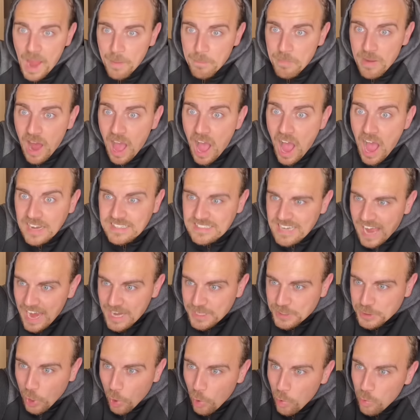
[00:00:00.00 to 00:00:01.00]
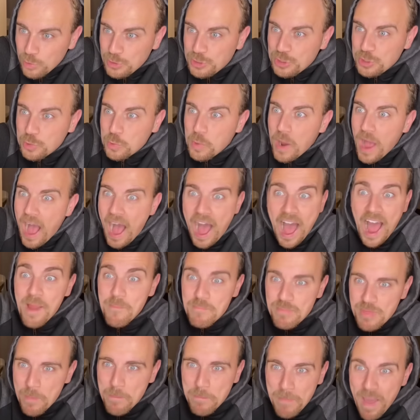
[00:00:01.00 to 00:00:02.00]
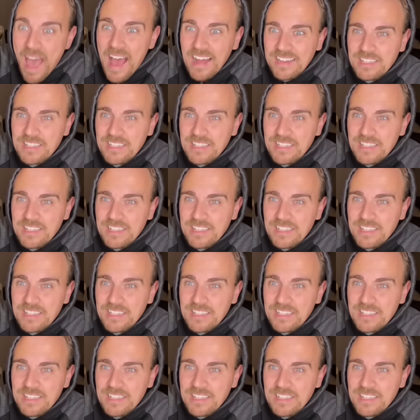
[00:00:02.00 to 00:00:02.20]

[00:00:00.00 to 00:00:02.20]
not. I told you. I'm the master.